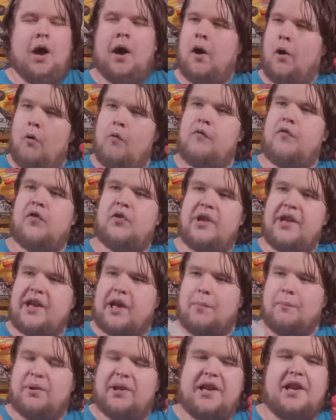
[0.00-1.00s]
hopefully
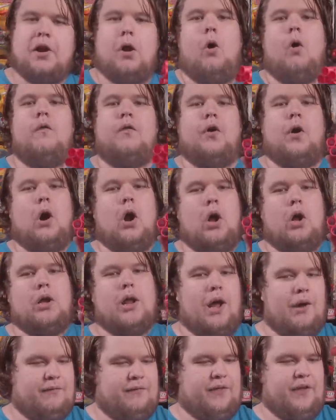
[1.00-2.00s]
complete
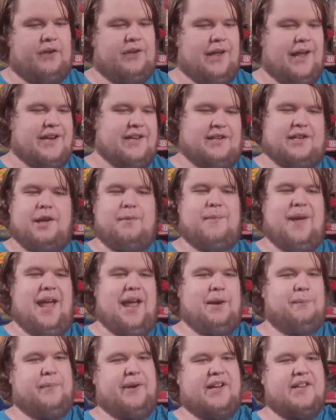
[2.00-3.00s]
overhaul of the light
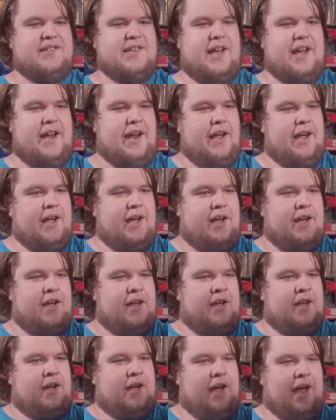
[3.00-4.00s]
command, because I
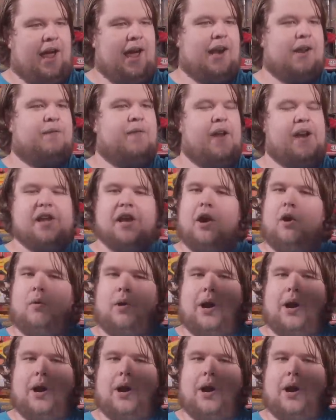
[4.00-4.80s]
I had a video